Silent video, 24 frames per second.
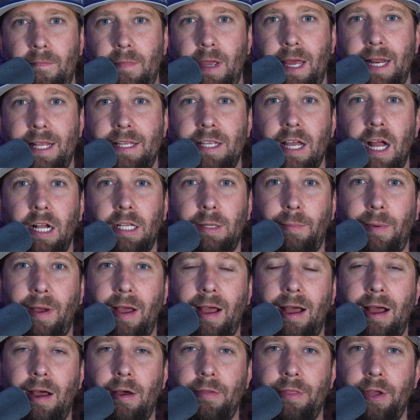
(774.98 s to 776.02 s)
And he talked
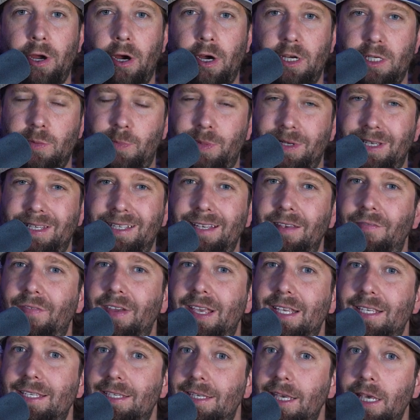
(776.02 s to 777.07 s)
about how there are
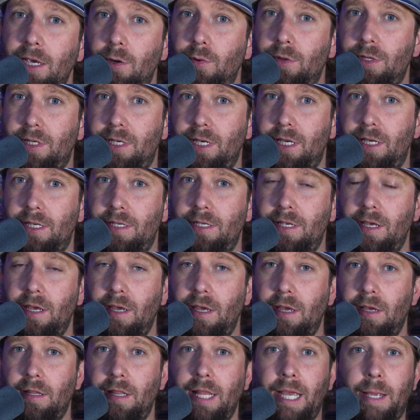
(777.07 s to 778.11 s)
specific sequences,
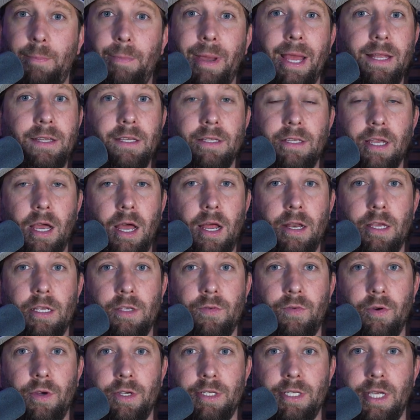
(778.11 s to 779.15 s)
like pentatonics,
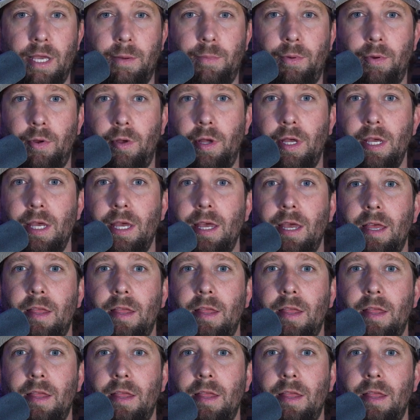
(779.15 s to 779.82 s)
for example,